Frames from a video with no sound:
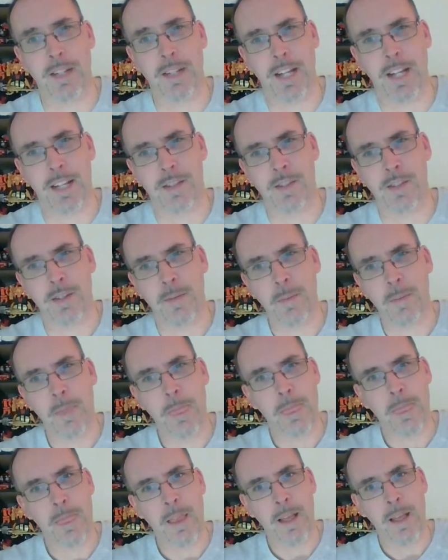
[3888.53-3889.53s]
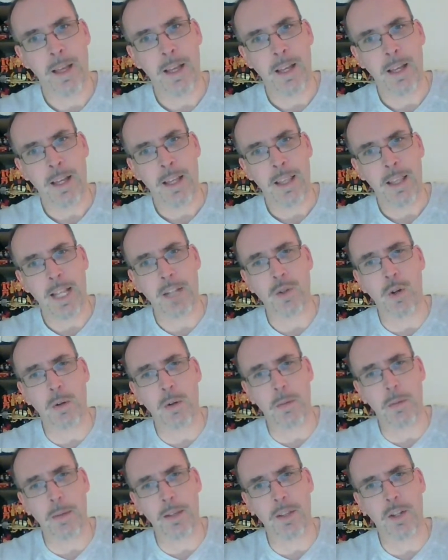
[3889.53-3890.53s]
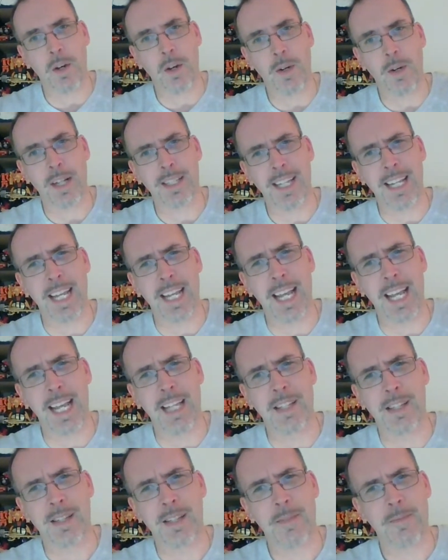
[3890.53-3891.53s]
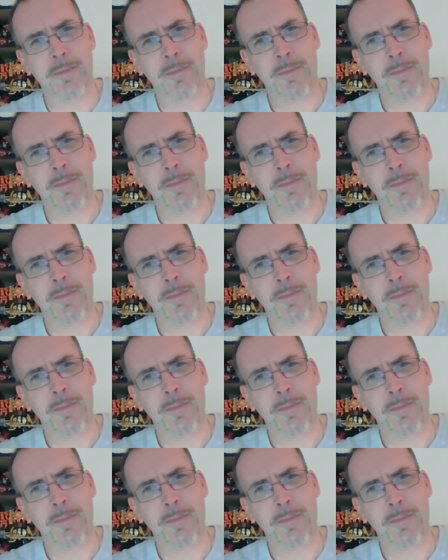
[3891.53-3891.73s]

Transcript: sense. That's horrible about the Coneheads. It is.